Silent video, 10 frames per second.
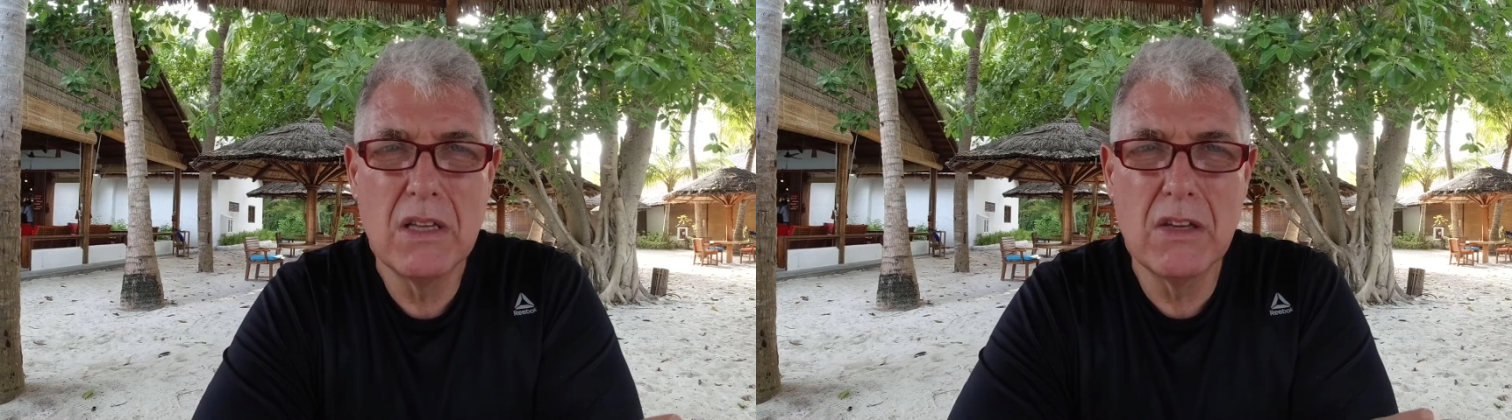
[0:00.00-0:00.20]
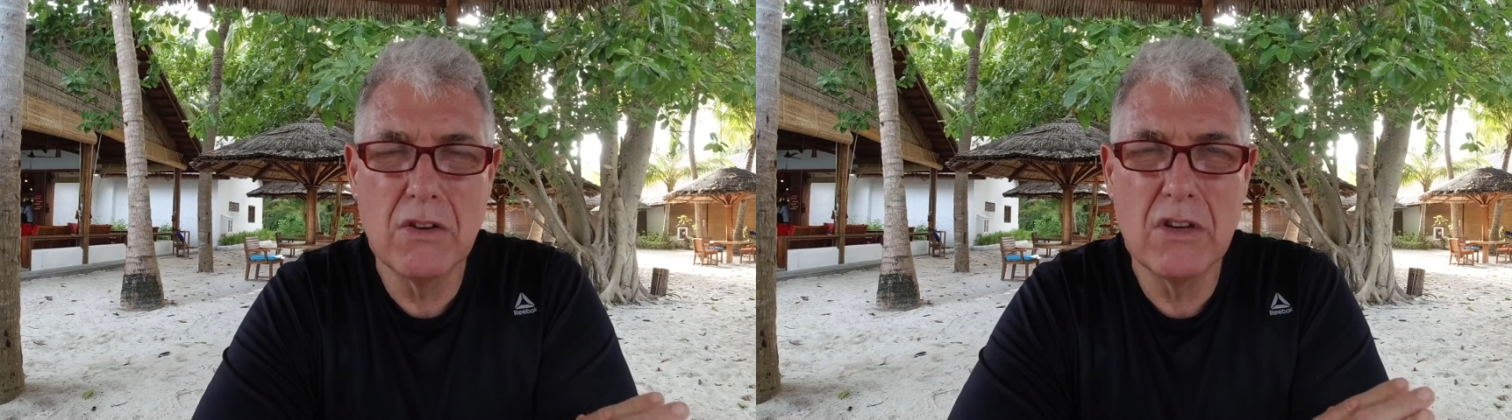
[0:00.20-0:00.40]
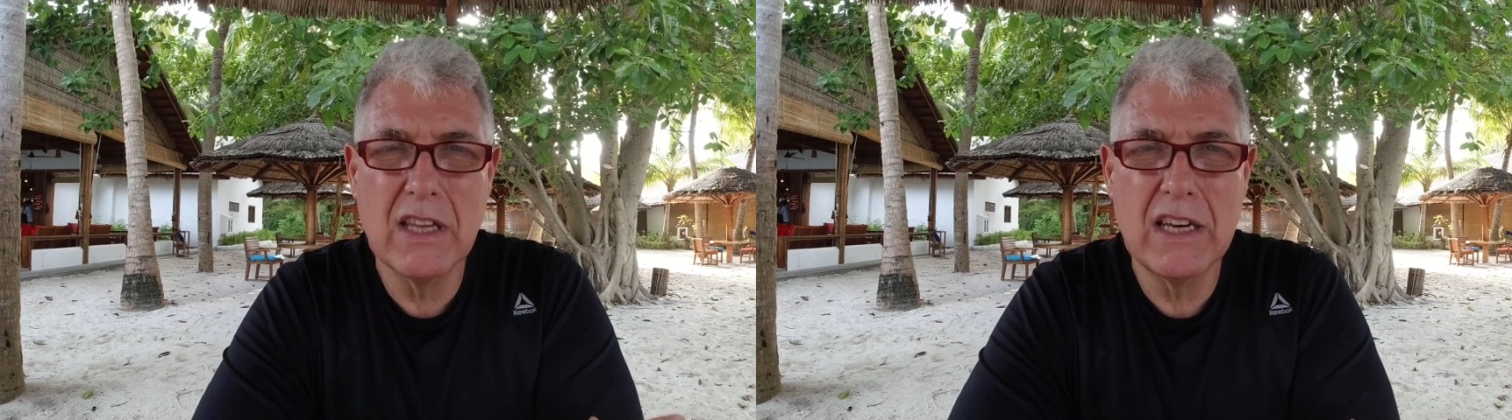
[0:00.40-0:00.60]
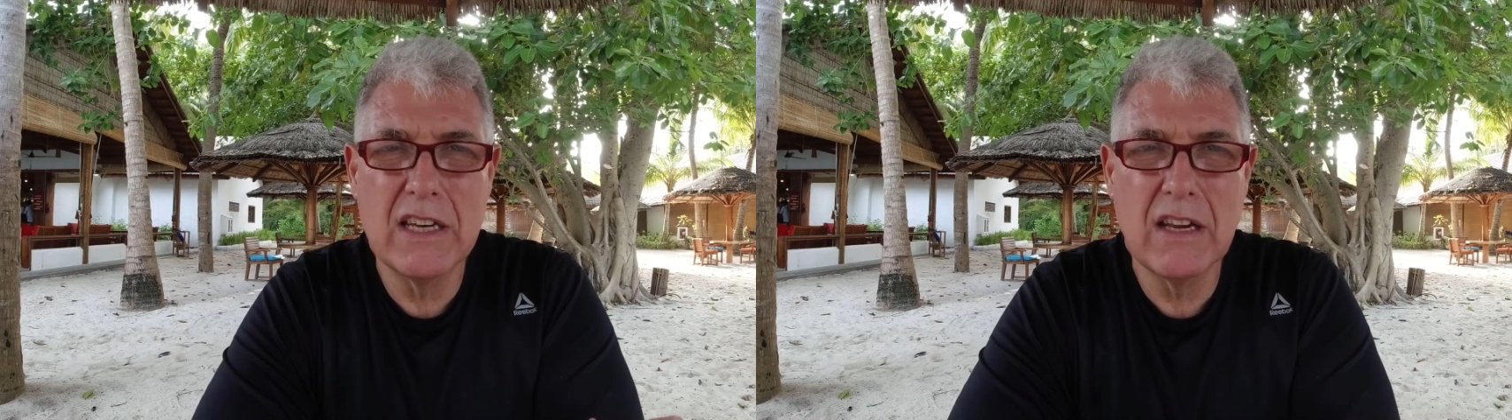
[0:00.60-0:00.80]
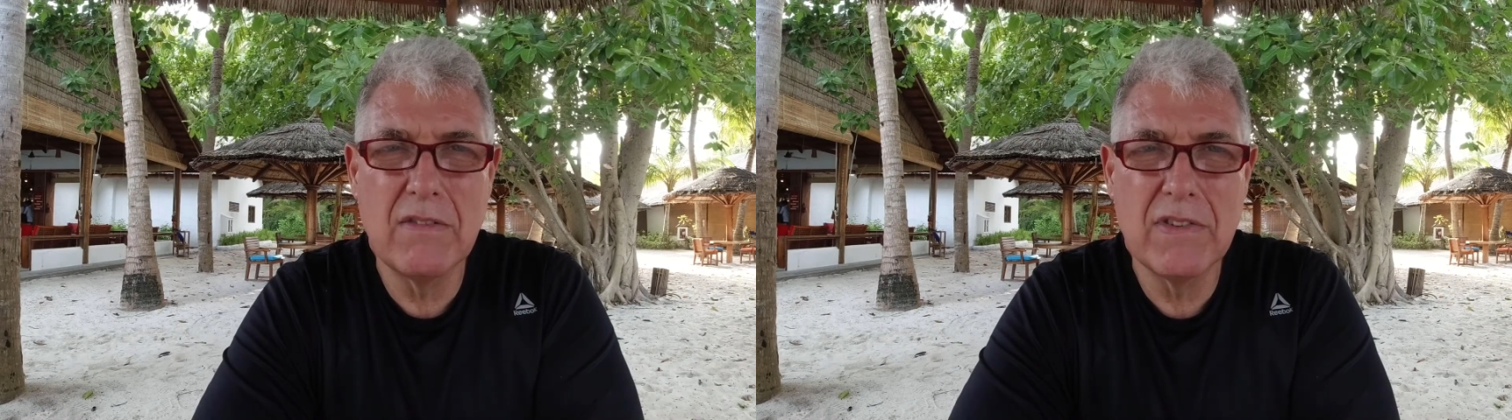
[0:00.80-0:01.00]
You could get it
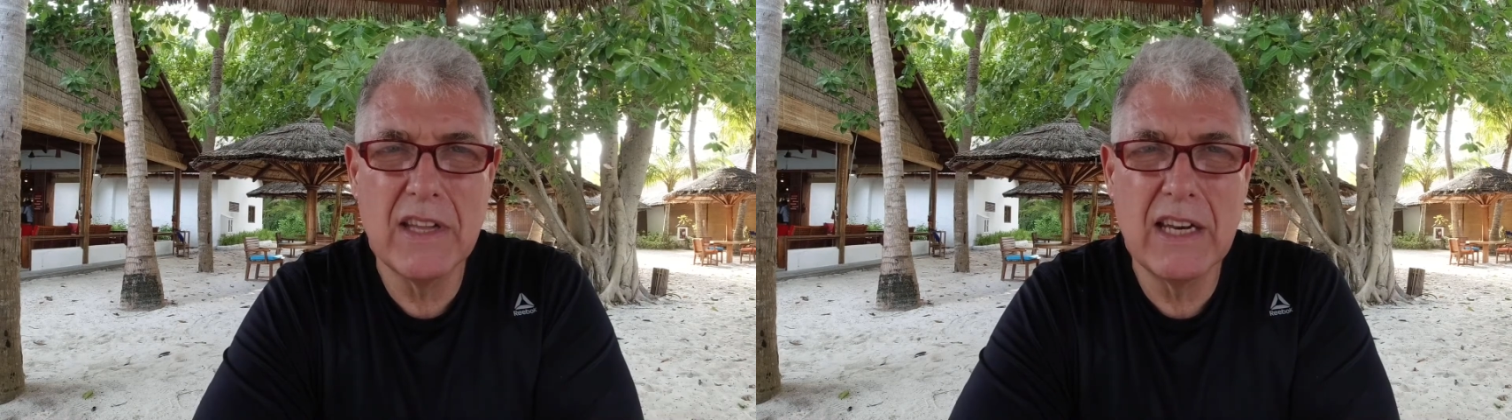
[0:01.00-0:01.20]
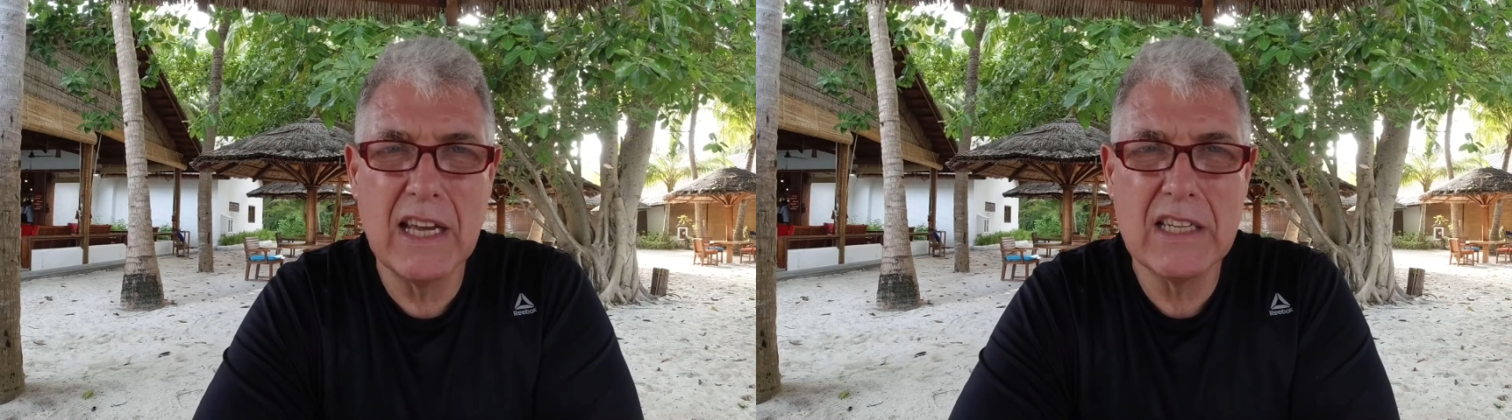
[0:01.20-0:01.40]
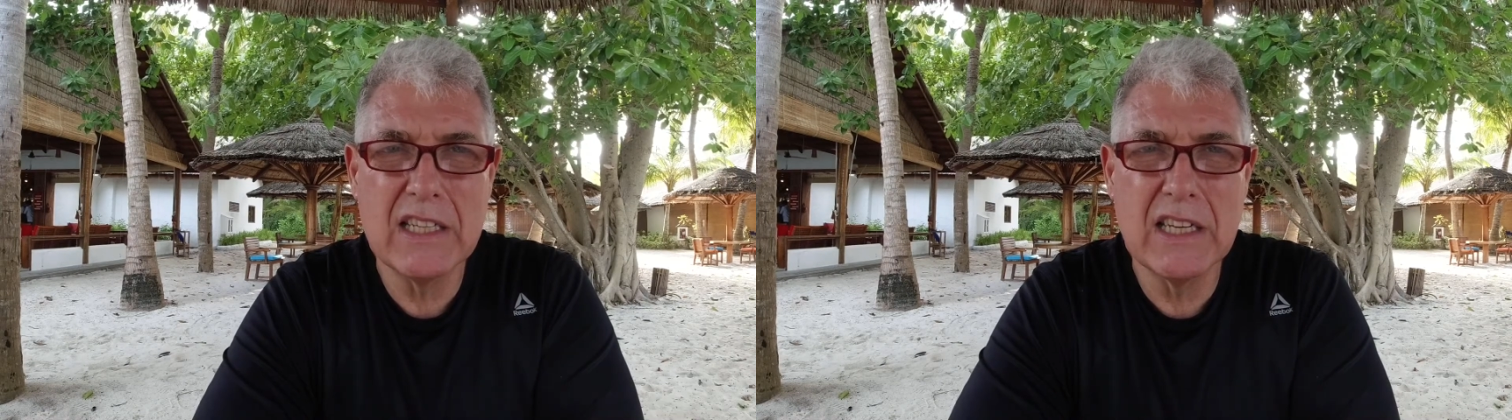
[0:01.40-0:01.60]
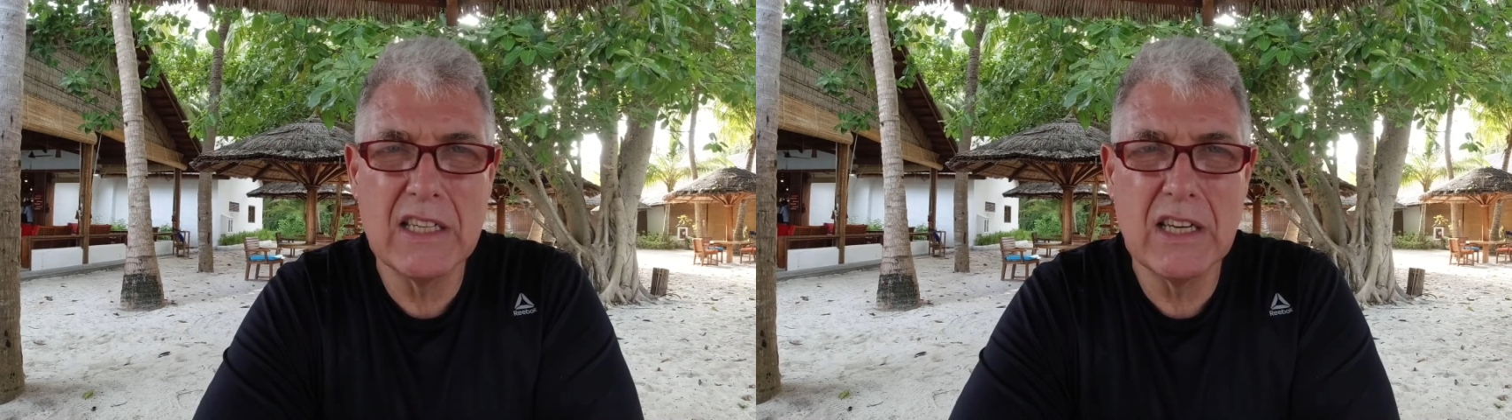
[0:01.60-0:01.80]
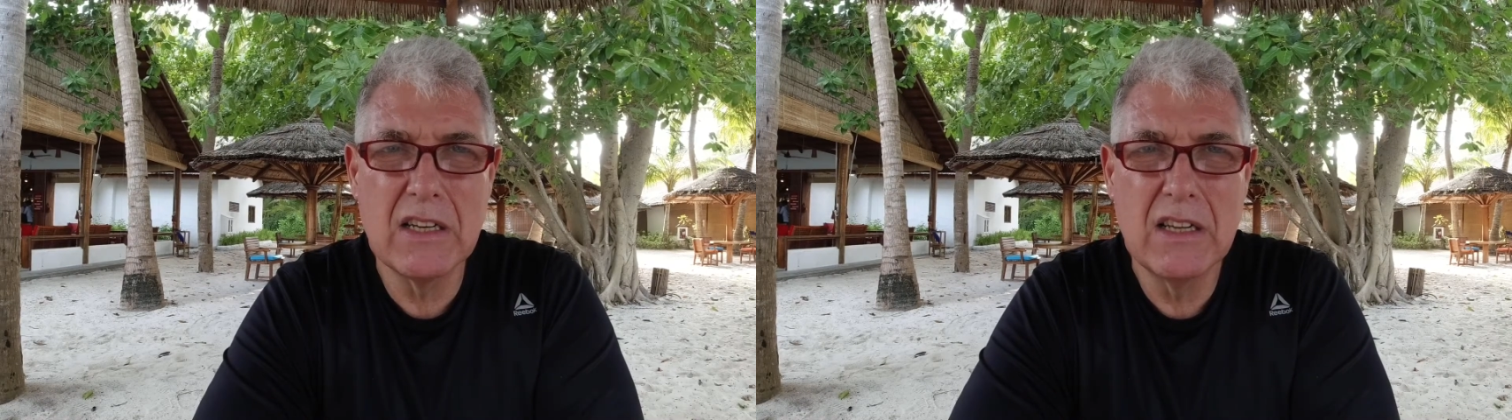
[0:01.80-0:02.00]
done for the next
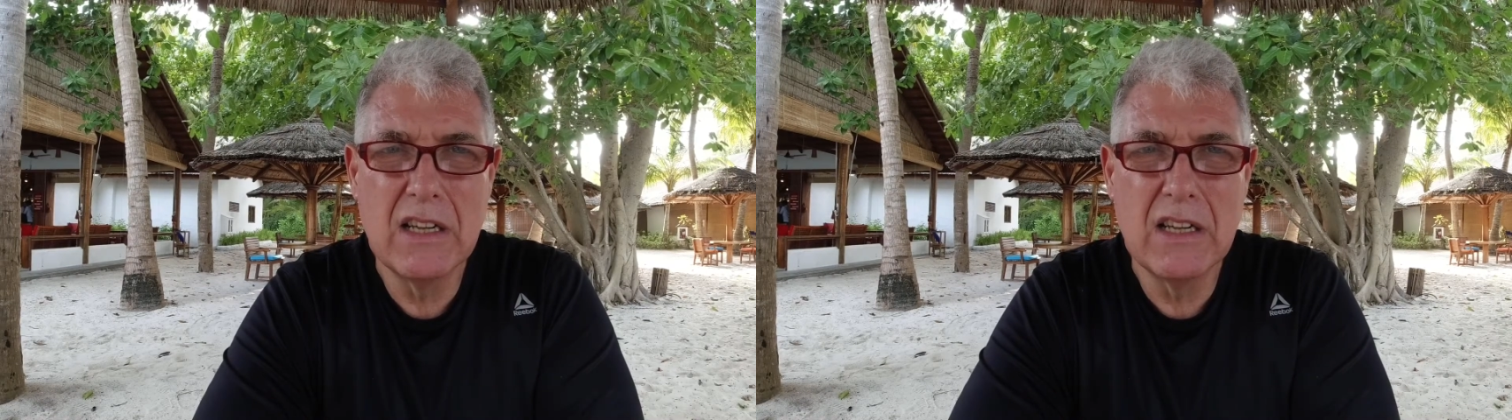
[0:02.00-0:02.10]
season,